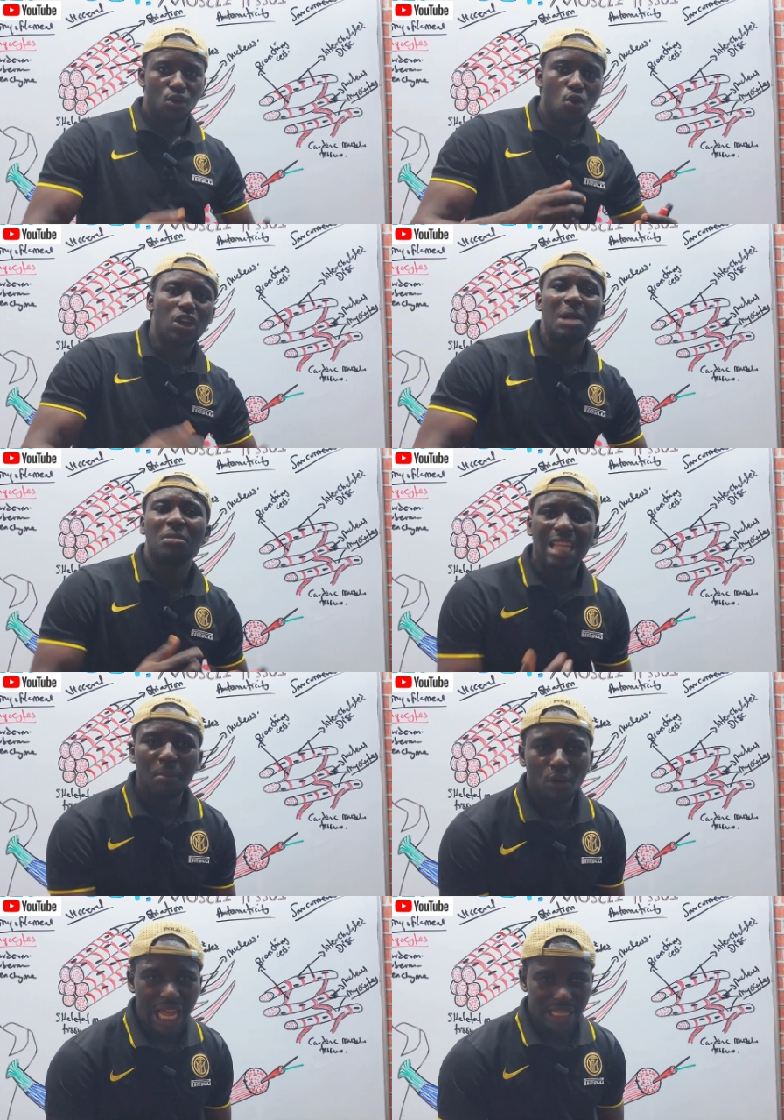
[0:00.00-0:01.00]
local
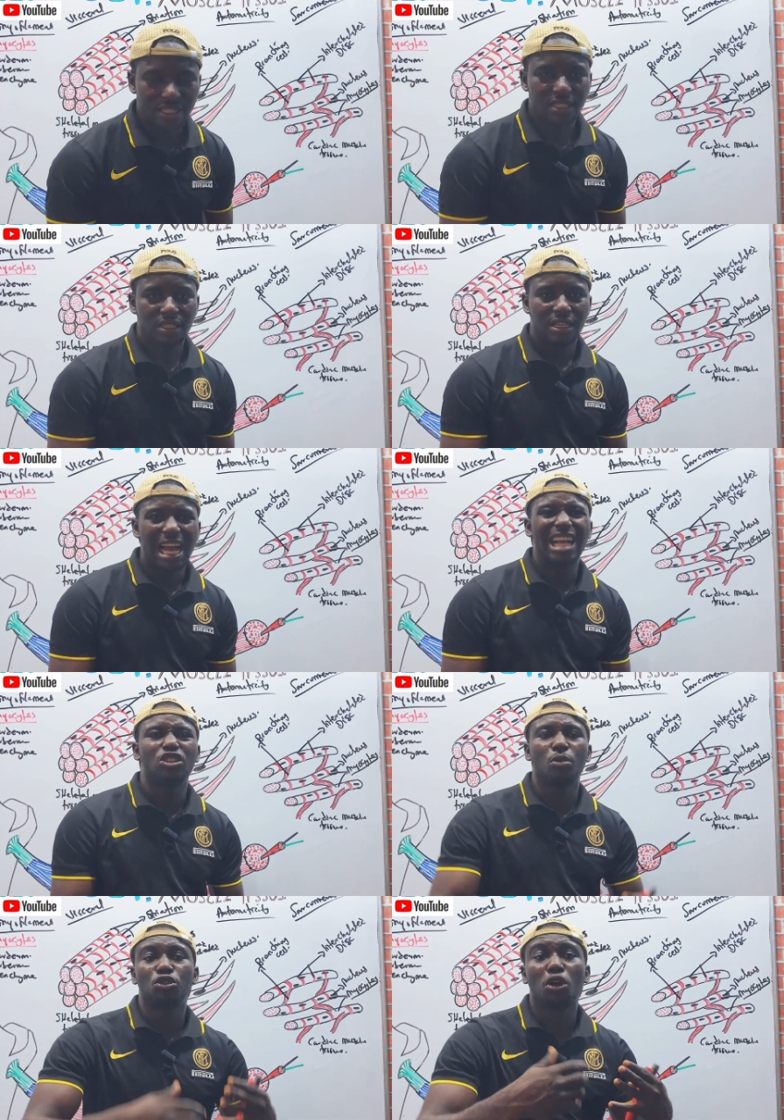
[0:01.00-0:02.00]
metabolites, and
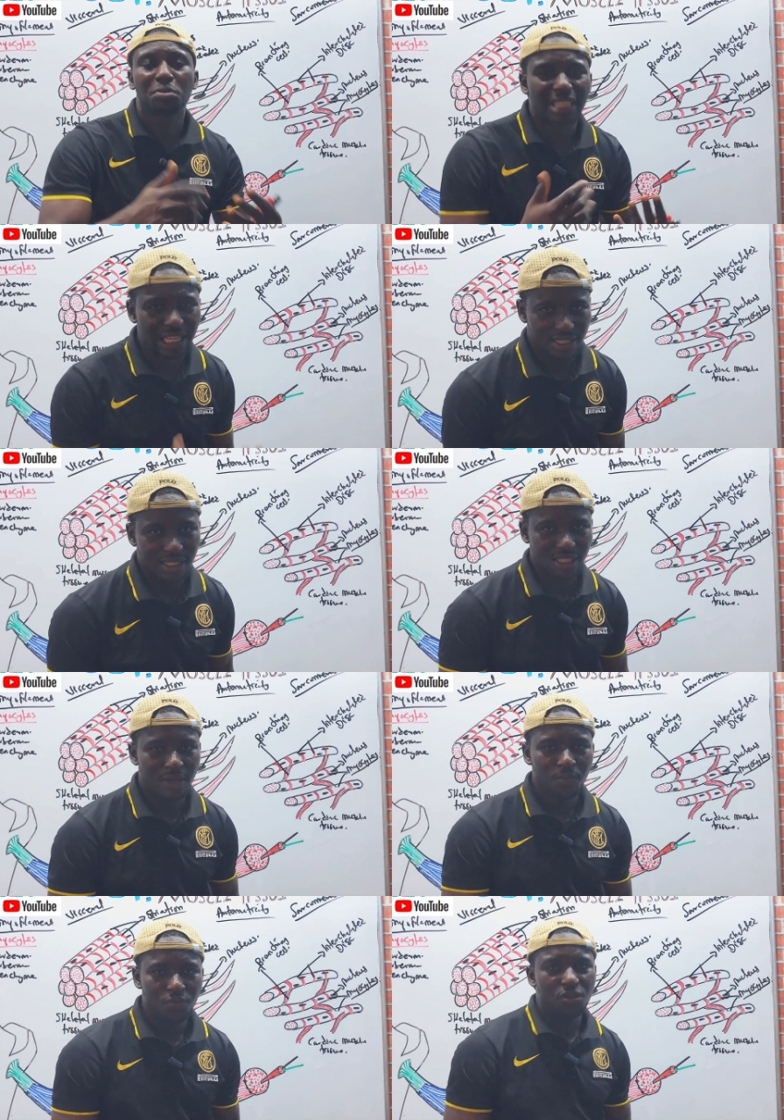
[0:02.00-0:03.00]
some substances
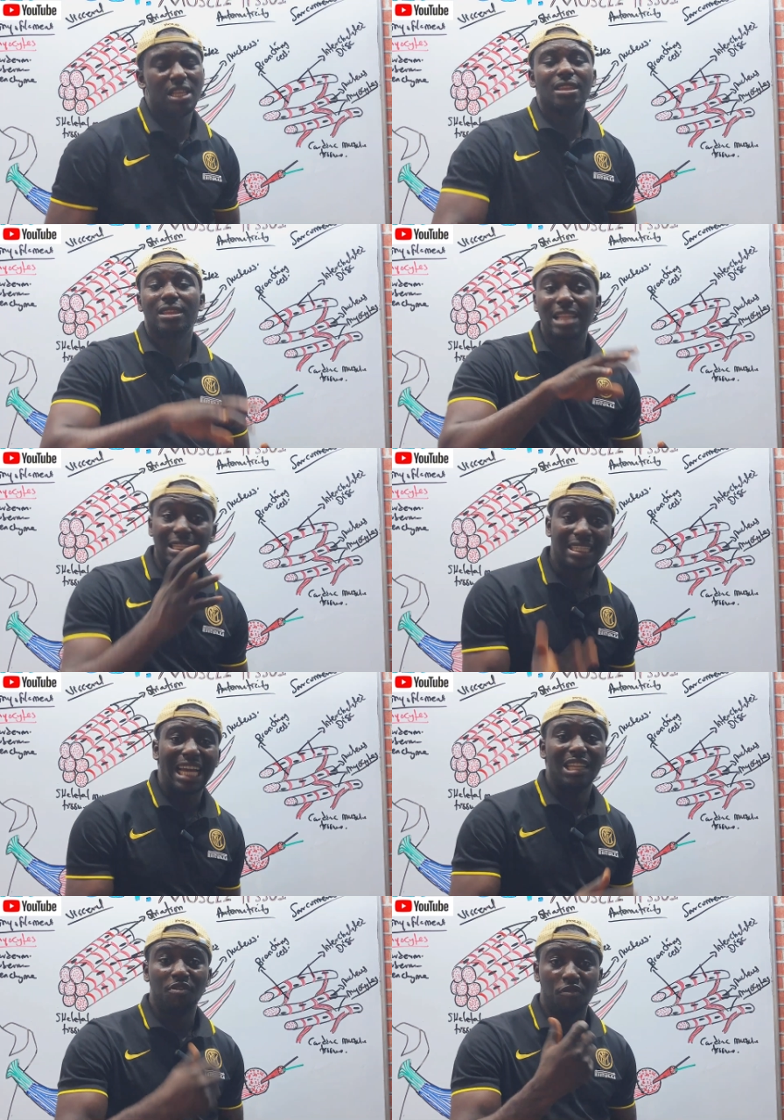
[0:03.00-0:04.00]
that
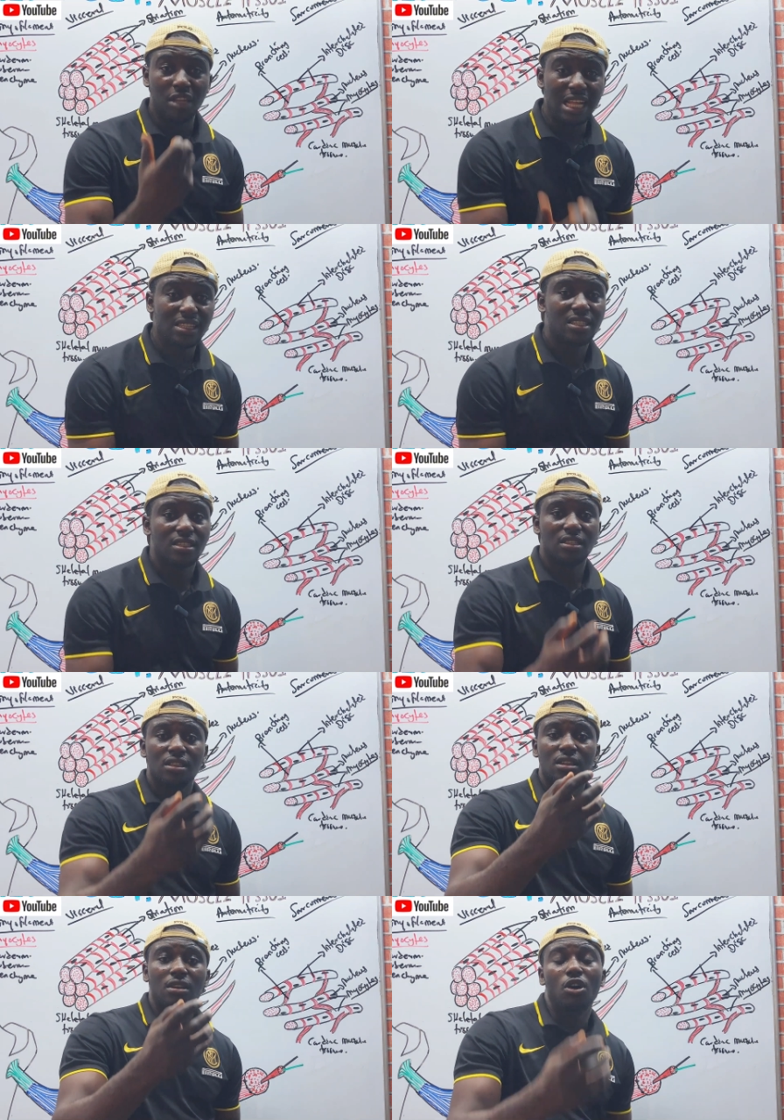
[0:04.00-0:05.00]
can influence
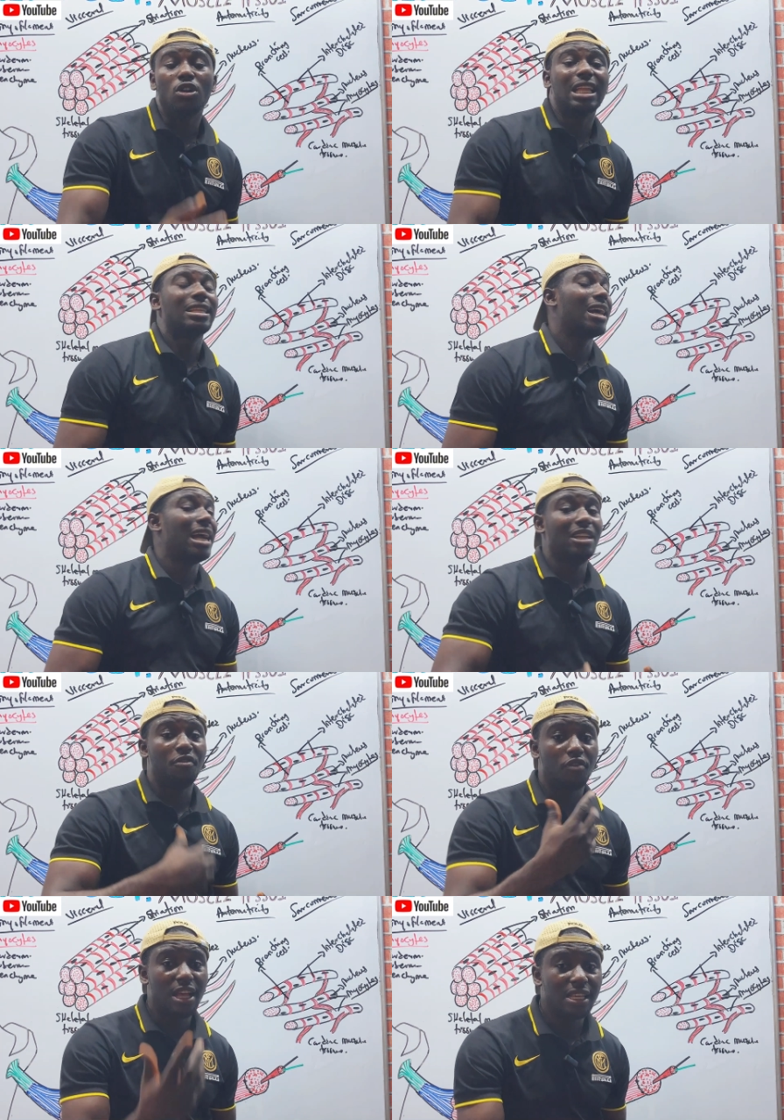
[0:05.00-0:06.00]
or that can
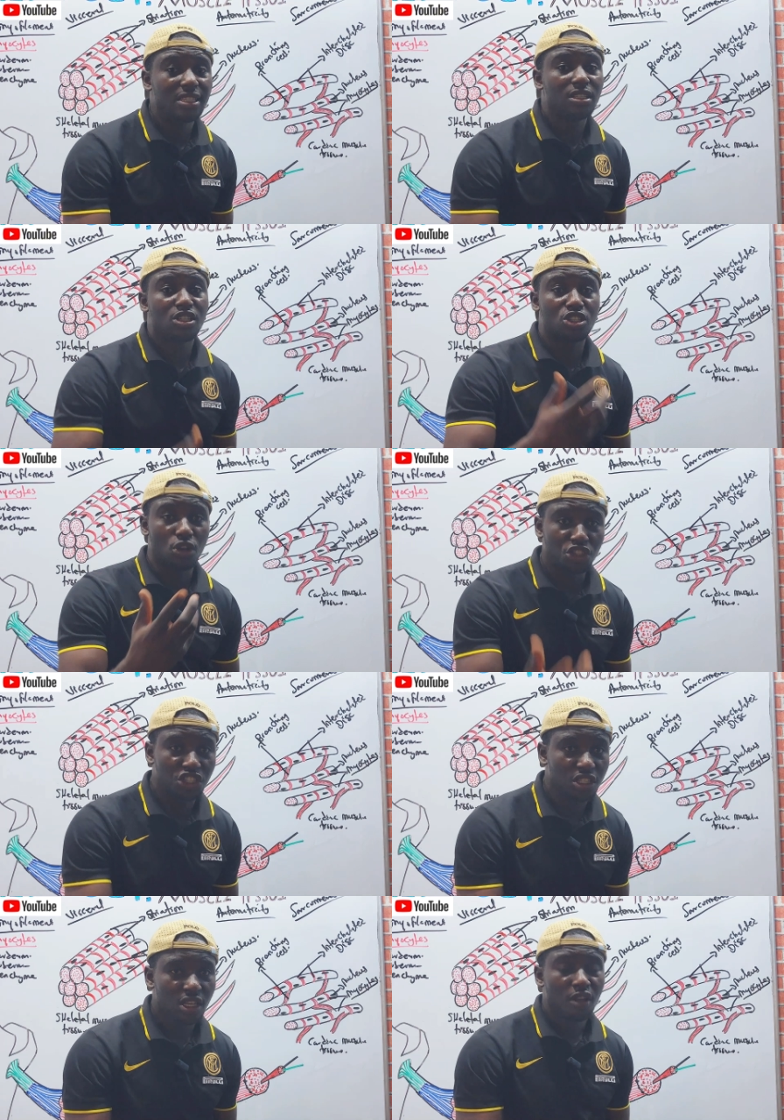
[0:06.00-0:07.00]
influence
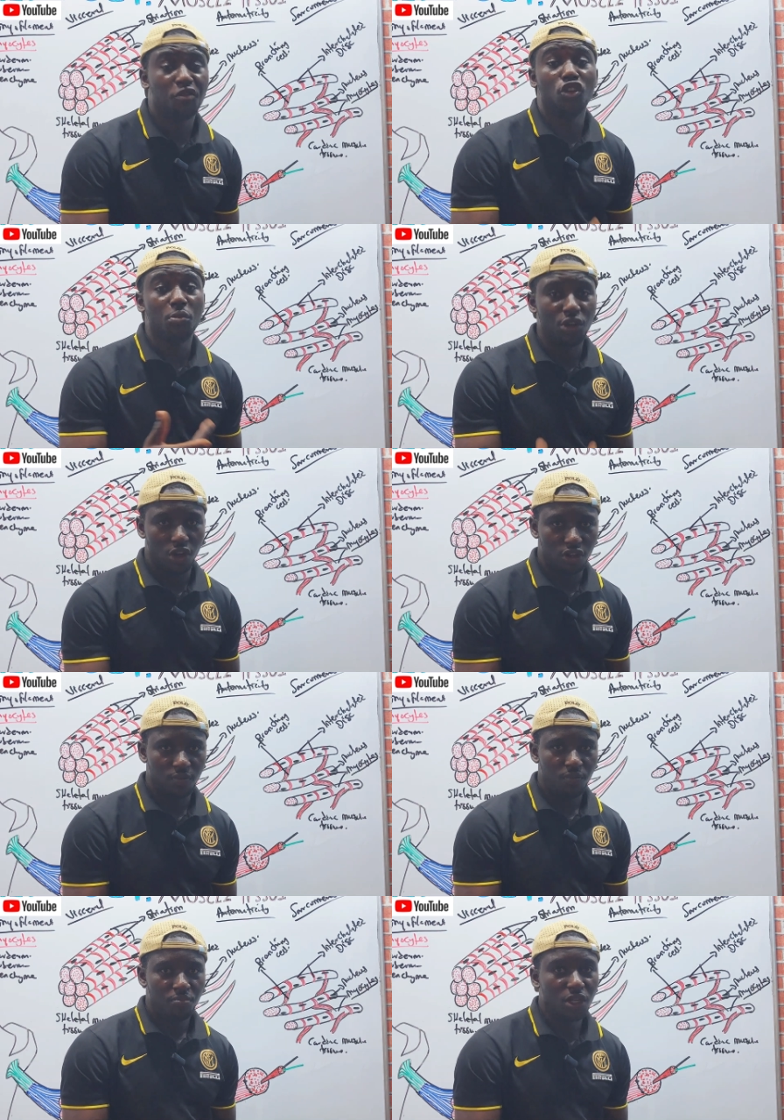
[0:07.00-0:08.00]
such phenomenon.
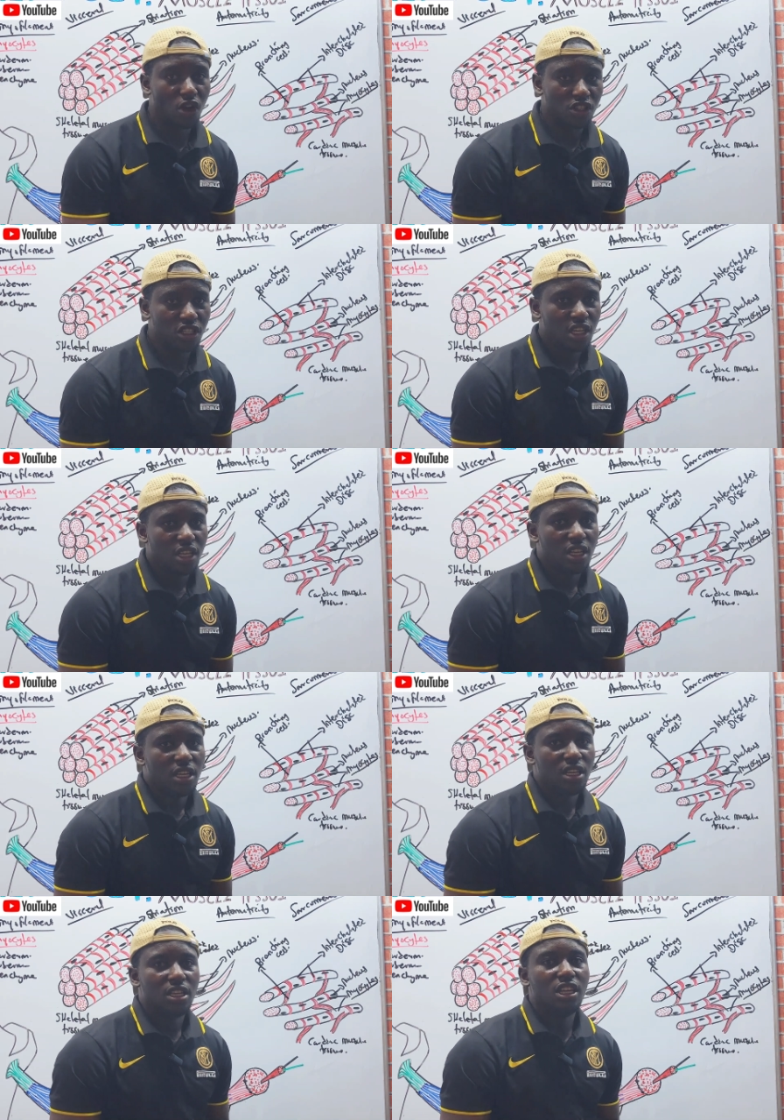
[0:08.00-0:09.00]
because
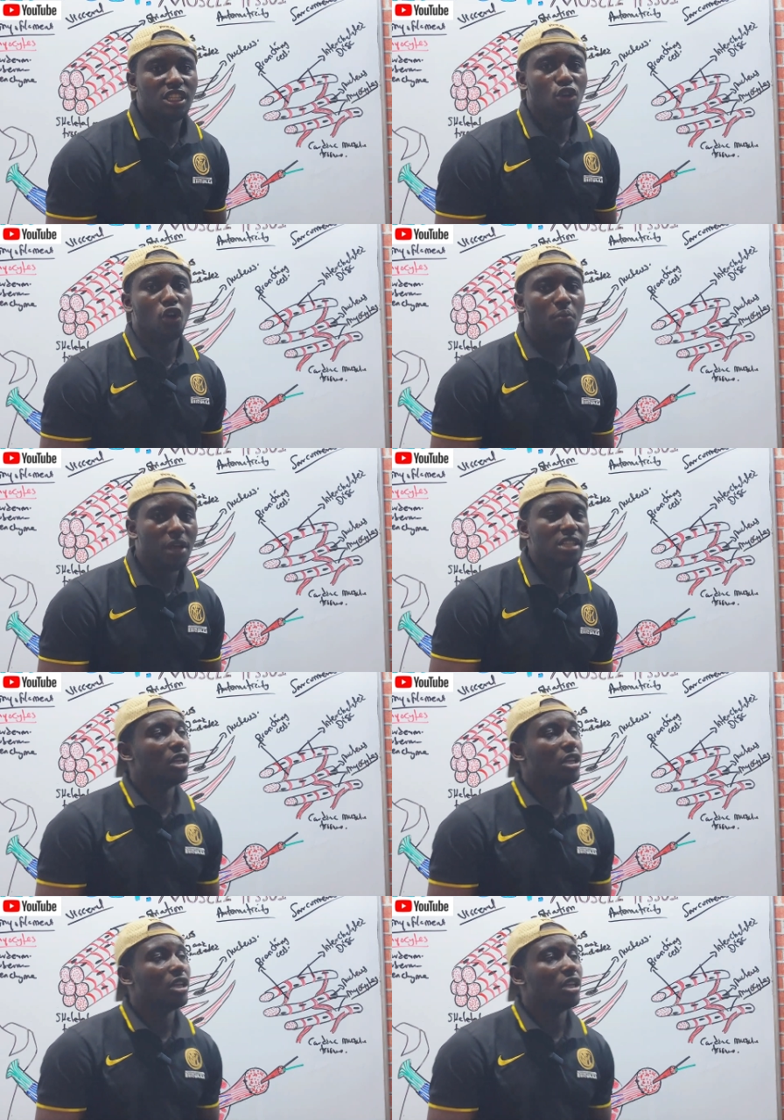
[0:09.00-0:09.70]
it obeys